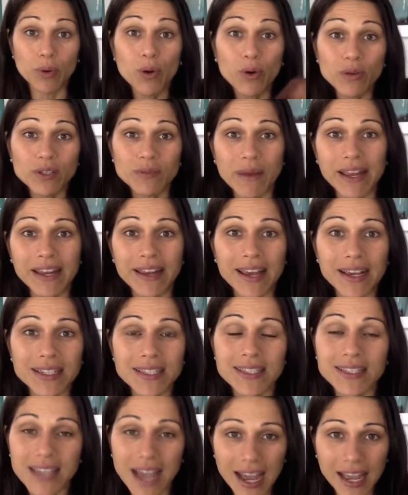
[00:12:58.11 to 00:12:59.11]
Who is my
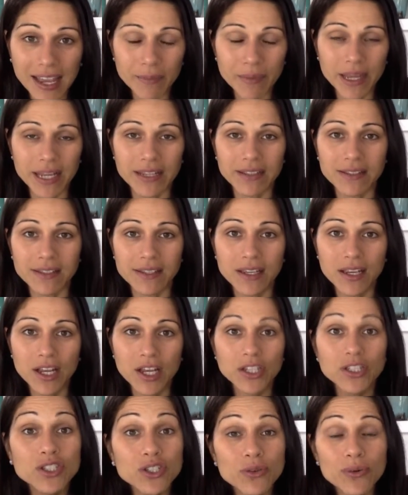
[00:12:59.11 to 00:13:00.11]
next diamond?
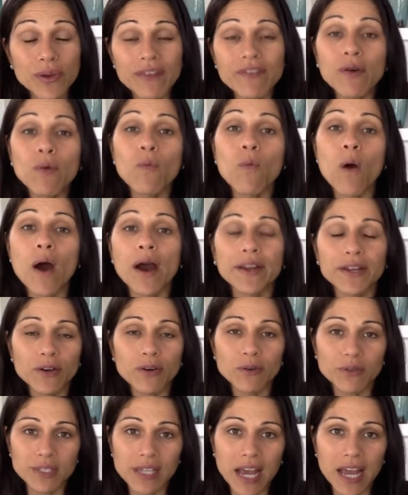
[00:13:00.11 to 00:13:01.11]
Do you even want to
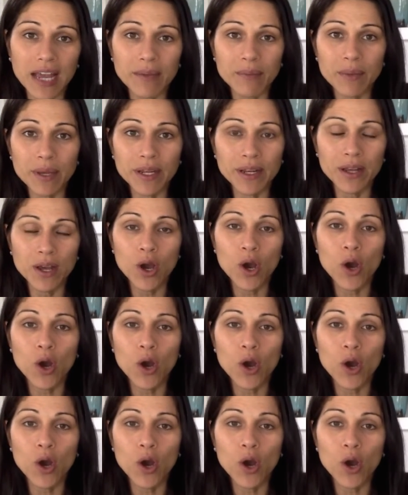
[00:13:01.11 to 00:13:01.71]
go diamond?